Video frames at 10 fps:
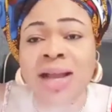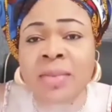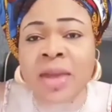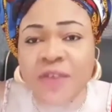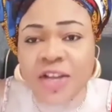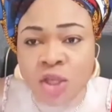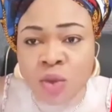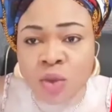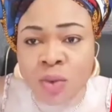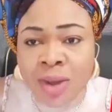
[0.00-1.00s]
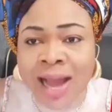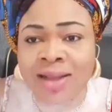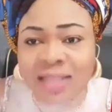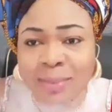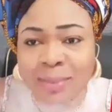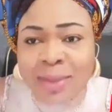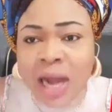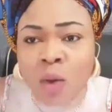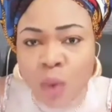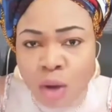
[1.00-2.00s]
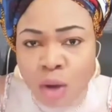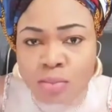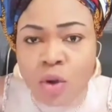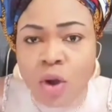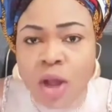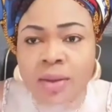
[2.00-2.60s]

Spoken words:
face we I tamara wa work boy.